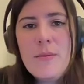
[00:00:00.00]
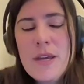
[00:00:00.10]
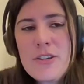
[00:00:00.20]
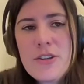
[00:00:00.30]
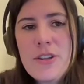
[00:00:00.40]

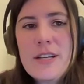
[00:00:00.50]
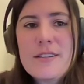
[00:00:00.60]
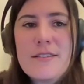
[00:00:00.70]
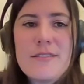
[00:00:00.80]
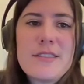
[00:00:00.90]
make sure that
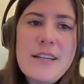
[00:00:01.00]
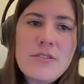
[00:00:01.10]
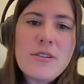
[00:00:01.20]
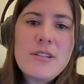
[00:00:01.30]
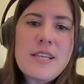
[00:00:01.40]

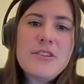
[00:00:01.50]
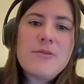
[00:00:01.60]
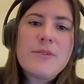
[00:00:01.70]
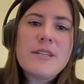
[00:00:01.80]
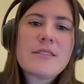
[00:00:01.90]

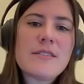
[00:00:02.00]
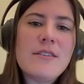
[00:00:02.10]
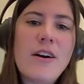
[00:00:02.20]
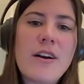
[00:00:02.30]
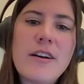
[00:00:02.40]
centralization risks
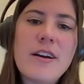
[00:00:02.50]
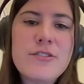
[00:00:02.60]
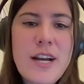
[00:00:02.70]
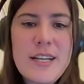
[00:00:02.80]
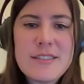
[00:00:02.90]
are
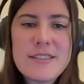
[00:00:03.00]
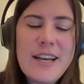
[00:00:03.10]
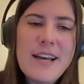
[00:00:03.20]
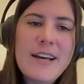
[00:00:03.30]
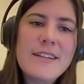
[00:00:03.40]
addressed,
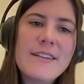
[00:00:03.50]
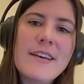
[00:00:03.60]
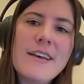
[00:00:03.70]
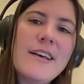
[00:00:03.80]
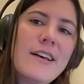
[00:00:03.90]
and
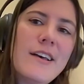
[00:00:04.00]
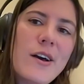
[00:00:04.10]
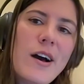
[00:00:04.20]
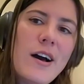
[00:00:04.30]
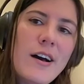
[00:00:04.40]

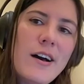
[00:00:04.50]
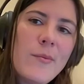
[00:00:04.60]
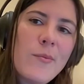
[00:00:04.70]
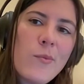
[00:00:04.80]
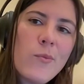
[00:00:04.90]

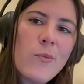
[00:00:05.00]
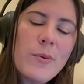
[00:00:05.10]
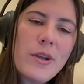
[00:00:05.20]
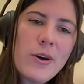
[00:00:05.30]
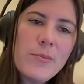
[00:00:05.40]
we
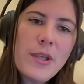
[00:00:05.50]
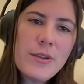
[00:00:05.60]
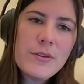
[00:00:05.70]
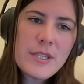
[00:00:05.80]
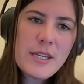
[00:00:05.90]
would hope that
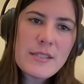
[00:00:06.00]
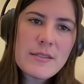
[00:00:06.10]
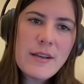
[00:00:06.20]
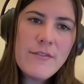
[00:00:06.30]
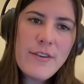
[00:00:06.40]
those
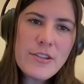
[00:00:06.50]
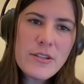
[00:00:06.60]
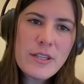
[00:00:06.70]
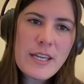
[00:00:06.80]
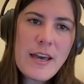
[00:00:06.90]
things
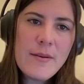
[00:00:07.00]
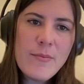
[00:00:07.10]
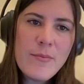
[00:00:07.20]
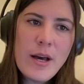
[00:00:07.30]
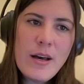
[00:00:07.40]
eventually get
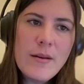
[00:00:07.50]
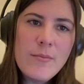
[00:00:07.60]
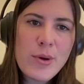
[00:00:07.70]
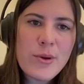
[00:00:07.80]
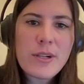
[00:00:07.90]

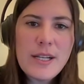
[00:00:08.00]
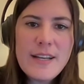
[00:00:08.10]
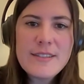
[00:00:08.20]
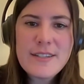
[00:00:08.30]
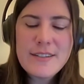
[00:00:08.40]

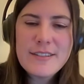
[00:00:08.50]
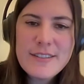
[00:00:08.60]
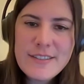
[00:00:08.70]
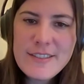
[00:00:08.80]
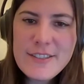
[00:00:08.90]
protocolized
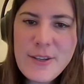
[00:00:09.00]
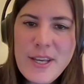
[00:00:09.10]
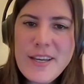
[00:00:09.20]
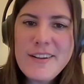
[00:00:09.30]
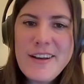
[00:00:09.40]
so
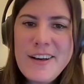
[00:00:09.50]
that